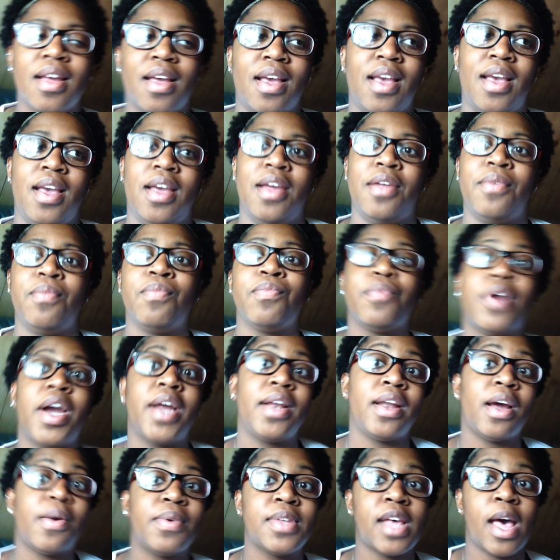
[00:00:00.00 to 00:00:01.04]
And
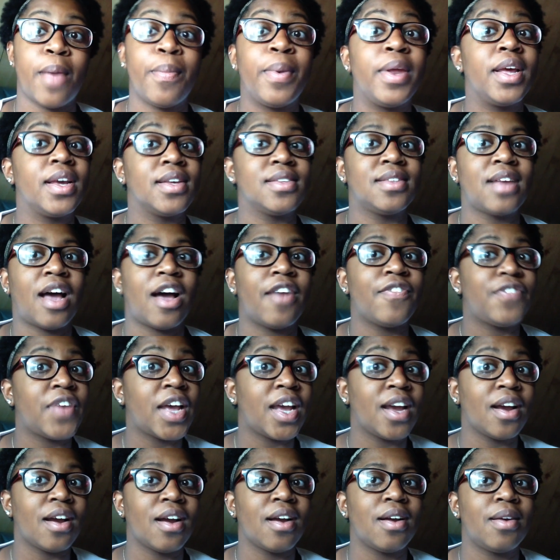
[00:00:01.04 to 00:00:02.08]
right now what's happening is not
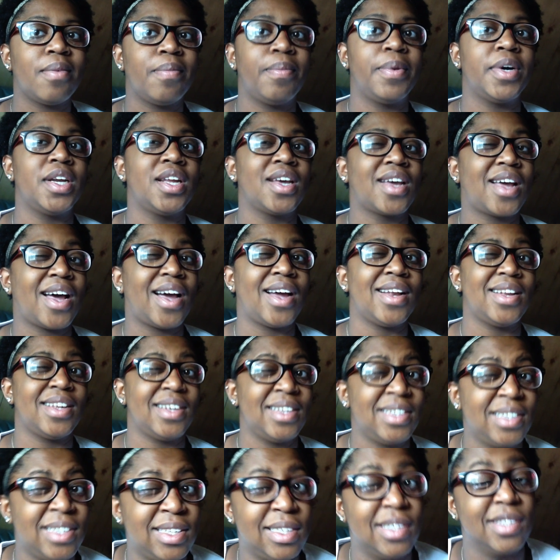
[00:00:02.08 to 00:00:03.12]
fair, but it kind of
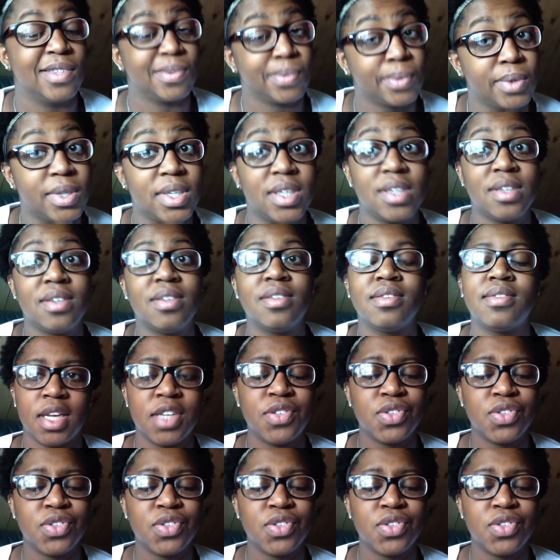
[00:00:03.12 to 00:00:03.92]
is what is.